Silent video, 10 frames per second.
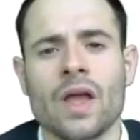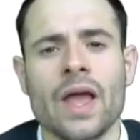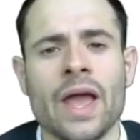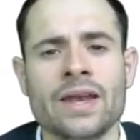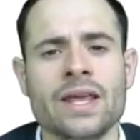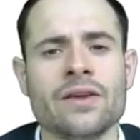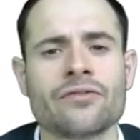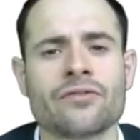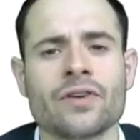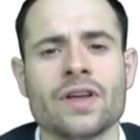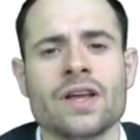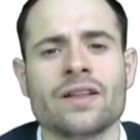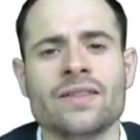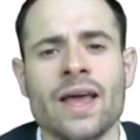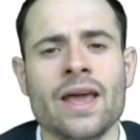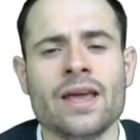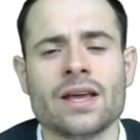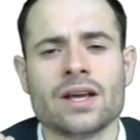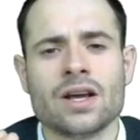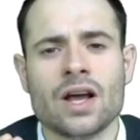And if they
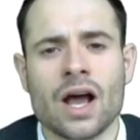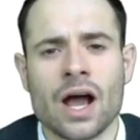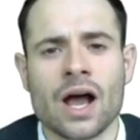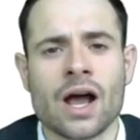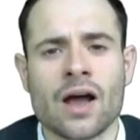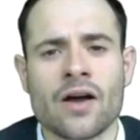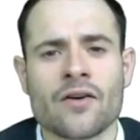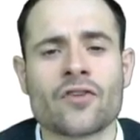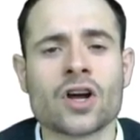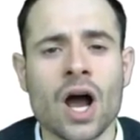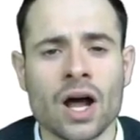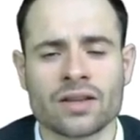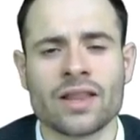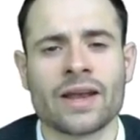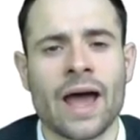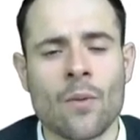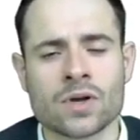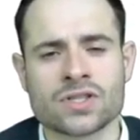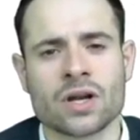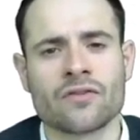forgot that I
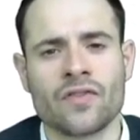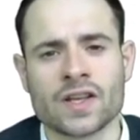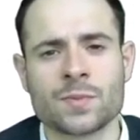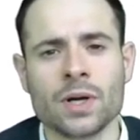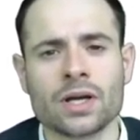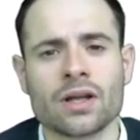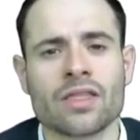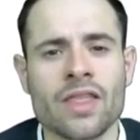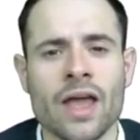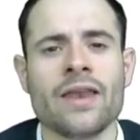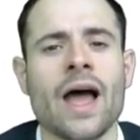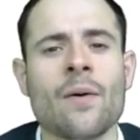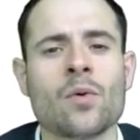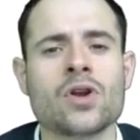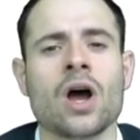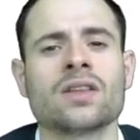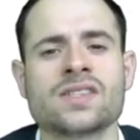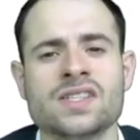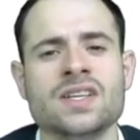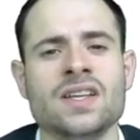was not on Facebook, then I would not
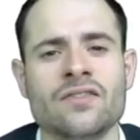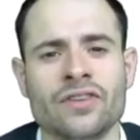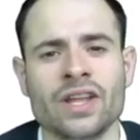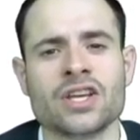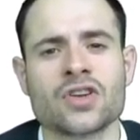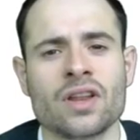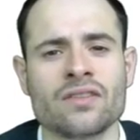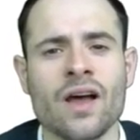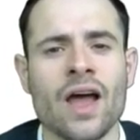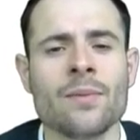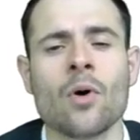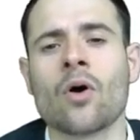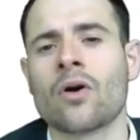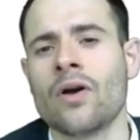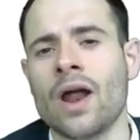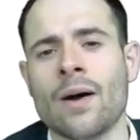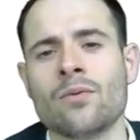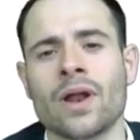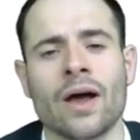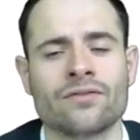see the invitation in time, or I would